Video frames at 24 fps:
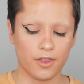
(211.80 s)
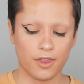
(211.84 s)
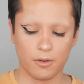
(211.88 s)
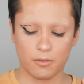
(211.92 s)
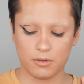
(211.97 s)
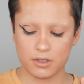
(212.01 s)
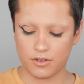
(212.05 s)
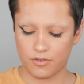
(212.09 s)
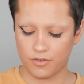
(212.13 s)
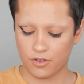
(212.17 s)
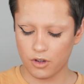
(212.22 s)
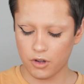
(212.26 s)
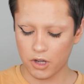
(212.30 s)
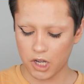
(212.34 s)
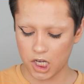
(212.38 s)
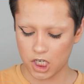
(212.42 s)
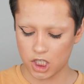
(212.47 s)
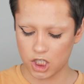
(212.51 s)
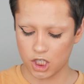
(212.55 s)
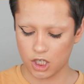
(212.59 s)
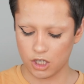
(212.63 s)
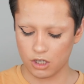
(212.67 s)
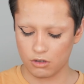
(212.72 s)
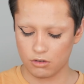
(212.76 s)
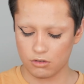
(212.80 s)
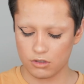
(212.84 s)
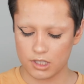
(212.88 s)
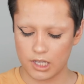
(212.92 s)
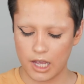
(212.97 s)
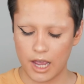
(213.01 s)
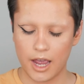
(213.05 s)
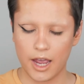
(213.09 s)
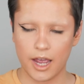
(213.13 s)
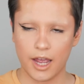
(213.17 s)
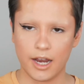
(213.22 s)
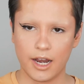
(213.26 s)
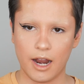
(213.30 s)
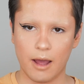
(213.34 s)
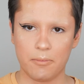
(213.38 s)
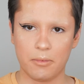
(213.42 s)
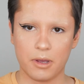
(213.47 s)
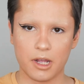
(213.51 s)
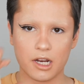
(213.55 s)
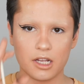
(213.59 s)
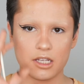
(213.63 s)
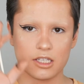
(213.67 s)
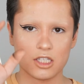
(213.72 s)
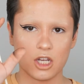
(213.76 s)
there was a few issues, and I'm
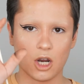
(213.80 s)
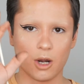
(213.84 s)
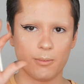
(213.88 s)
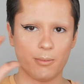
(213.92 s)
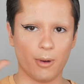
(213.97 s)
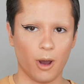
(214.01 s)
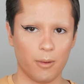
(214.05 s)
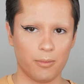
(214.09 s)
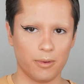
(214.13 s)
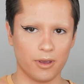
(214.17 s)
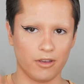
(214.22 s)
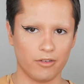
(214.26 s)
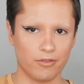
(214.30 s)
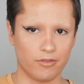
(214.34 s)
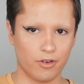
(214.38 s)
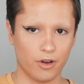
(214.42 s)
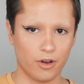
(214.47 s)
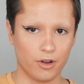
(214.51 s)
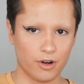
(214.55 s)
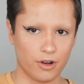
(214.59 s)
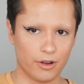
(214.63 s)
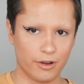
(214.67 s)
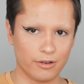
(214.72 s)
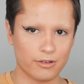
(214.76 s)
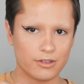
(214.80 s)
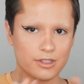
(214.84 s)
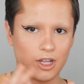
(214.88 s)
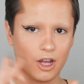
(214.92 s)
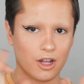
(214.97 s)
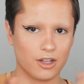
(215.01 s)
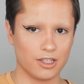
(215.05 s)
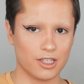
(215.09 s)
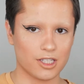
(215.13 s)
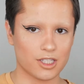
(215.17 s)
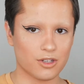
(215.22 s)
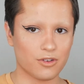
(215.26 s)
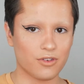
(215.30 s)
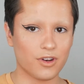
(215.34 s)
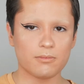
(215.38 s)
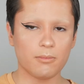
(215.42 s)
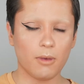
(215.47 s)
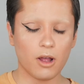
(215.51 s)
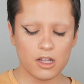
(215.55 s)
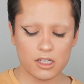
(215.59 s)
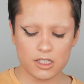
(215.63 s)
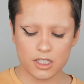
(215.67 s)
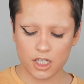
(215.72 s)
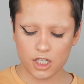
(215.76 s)
gonna start popping photos on the screen. The
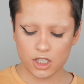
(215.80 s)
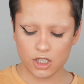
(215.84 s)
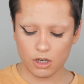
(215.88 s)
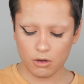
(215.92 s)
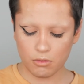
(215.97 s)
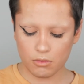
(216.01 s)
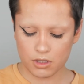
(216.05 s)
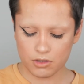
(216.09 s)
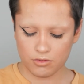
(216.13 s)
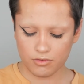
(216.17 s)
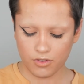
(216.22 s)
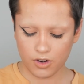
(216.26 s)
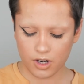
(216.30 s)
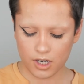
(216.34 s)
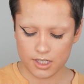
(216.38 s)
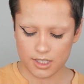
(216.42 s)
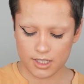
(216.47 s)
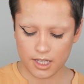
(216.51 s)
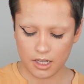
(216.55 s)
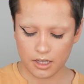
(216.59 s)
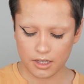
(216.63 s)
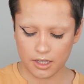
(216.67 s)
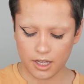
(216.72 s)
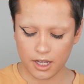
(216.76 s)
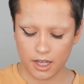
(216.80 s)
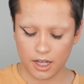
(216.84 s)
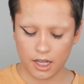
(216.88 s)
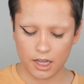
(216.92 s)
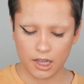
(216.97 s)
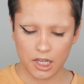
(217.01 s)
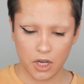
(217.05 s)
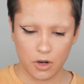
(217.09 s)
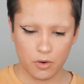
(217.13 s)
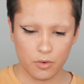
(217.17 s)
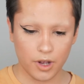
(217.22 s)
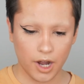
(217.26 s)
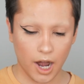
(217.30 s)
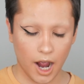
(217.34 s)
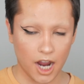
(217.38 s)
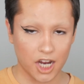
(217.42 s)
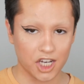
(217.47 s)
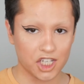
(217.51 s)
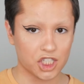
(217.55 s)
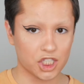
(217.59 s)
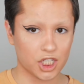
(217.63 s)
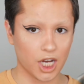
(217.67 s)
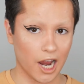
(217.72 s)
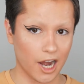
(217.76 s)
smallest issue was first that the liquid
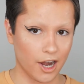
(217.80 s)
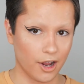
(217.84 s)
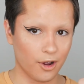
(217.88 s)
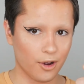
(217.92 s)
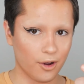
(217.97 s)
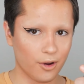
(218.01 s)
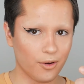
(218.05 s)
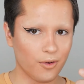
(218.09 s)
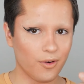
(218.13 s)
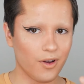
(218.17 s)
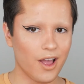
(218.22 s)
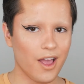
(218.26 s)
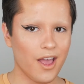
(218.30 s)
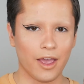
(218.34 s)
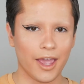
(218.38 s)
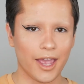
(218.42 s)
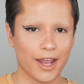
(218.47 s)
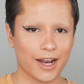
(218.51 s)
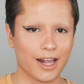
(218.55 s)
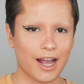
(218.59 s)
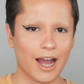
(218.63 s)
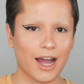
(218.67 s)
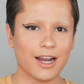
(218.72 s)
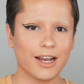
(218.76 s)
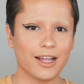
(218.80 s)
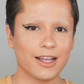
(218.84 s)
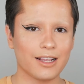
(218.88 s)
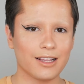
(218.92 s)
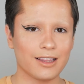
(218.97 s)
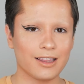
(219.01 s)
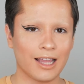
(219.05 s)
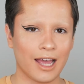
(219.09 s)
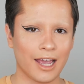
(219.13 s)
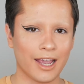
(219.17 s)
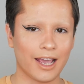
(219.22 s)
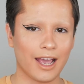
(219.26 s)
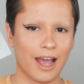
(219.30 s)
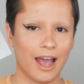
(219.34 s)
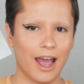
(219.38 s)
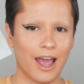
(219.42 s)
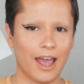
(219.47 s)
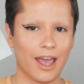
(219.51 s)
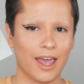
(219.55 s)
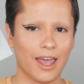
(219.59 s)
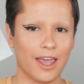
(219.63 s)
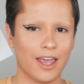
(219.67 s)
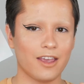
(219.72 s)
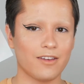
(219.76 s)
eyeshadow, it kind of
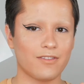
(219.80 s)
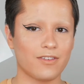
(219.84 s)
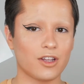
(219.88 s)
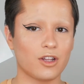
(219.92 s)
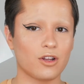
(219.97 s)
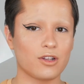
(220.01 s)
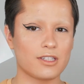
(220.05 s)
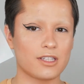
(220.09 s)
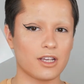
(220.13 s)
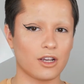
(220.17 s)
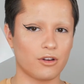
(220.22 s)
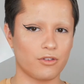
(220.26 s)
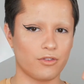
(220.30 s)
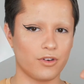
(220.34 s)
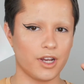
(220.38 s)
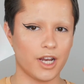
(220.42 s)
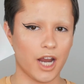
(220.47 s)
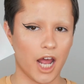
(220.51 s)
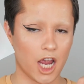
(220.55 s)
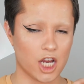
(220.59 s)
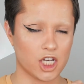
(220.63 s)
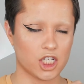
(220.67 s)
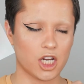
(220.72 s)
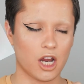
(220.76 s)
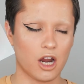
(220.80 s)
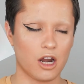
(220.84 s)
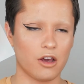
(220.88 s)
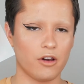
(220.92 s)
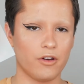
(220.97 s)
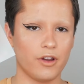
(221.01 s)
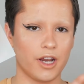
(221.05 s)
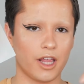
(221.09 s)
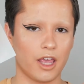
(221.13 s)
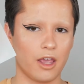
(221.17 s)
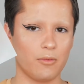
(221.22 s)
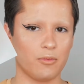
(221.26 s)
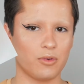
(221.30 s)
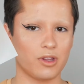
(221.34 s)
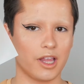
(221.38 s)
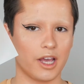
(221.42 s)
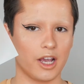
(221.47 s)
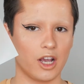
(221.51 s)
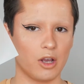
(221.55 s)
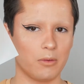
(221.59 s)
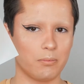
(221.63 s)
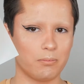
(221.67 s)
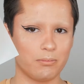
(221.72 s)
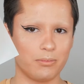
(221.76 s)
even though it's a green eyeshadow, it came
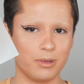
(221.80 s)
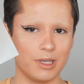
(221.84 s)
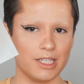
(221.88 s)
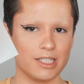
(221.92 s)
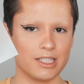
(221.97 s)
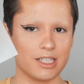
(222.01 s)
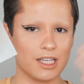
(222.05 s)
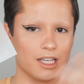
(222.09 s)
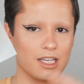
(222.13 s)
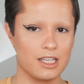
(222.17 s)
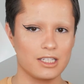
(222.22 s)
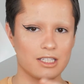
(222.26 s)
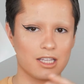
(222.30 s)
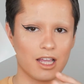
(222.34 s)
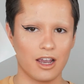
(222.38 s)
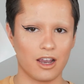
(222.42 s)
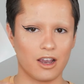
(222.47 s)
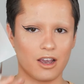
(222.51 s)
with pieces